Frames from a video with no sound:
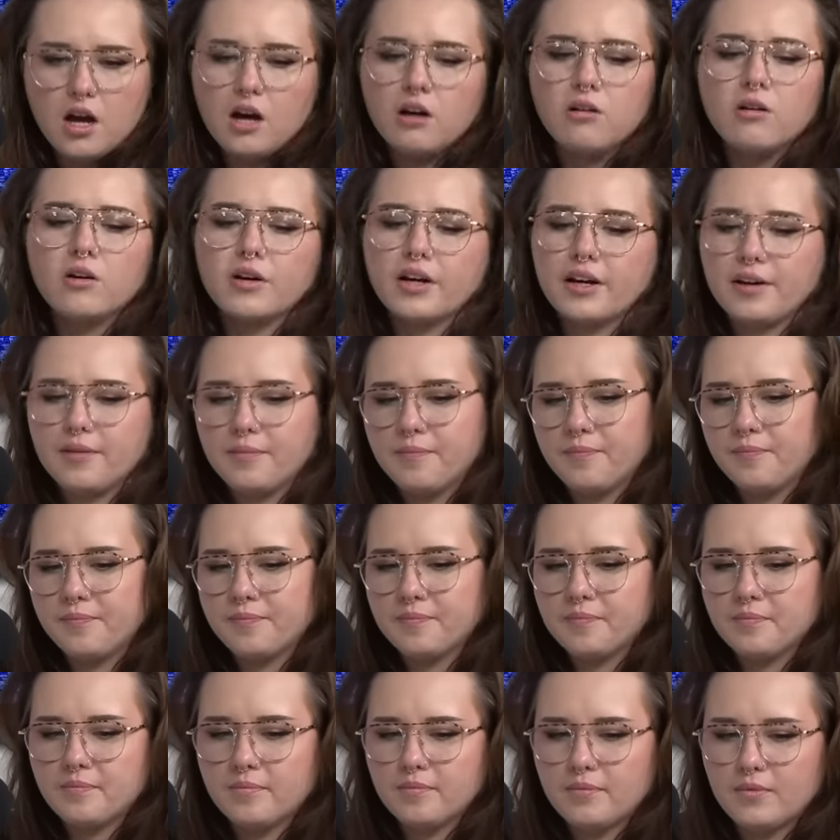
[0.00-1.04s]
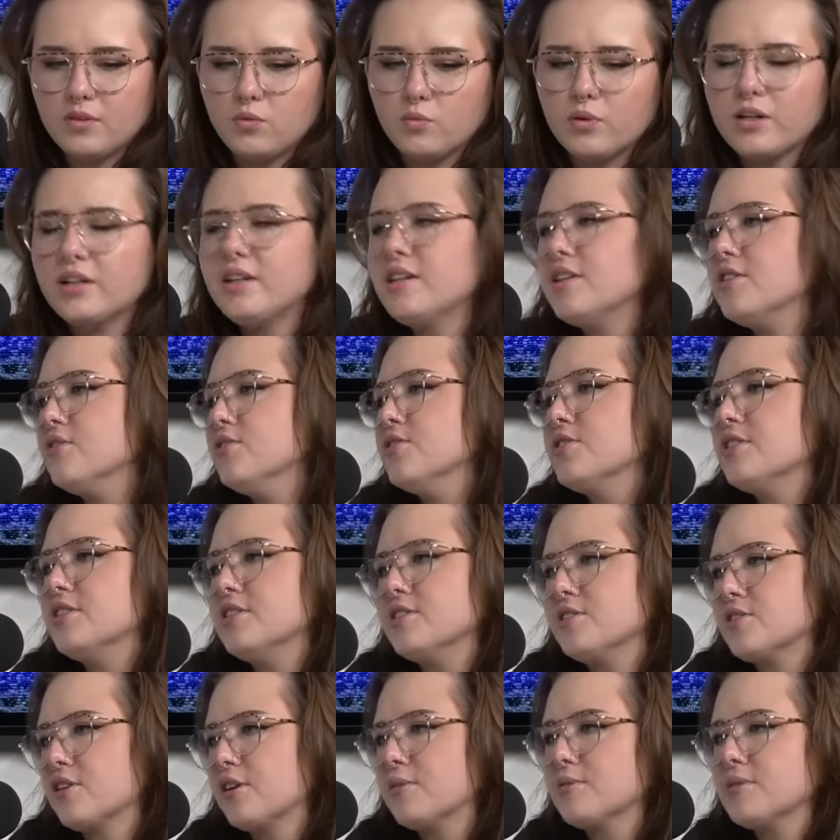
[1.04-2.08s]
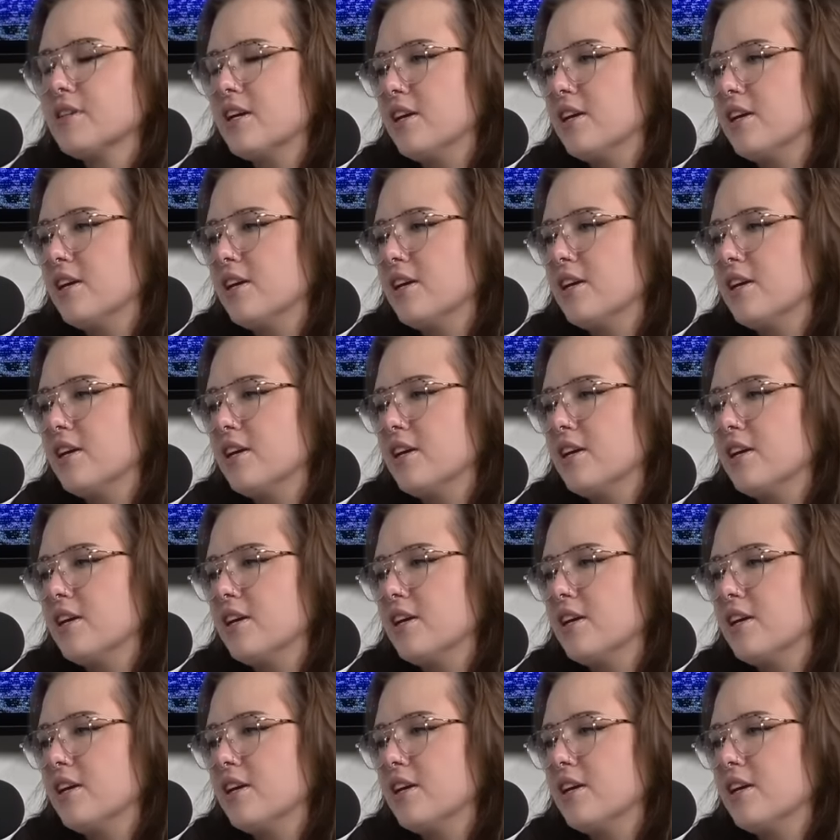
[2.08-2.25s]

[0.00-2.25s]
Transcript: Oh, okay. We're going to use these terms